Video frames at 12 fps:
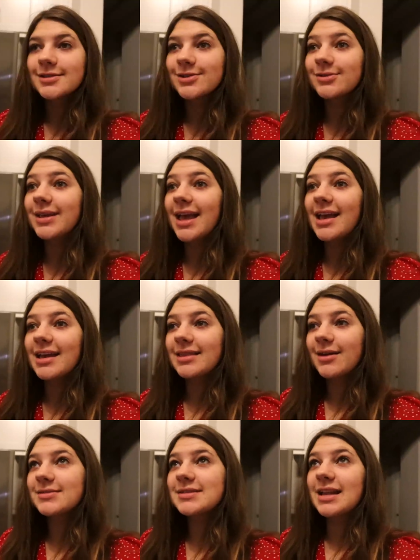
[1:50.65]
So yay,
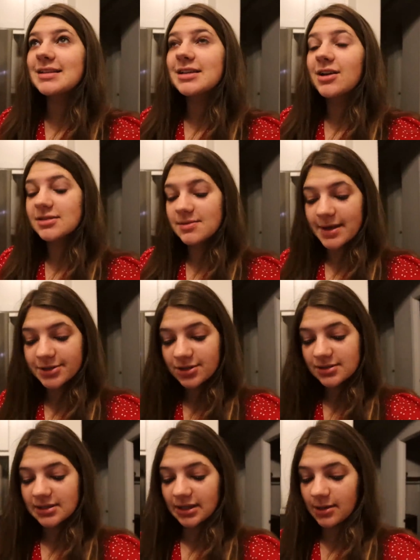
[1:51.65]
that was nice. I got some
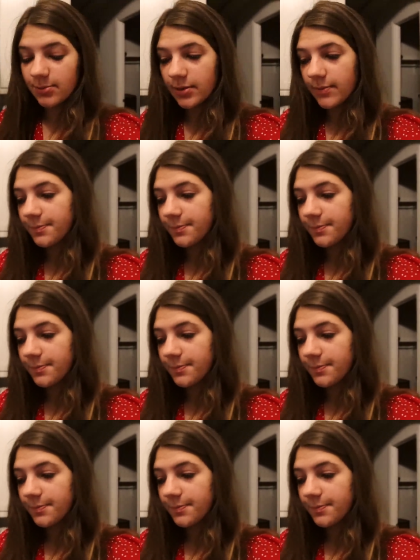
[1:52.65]
extra sleep.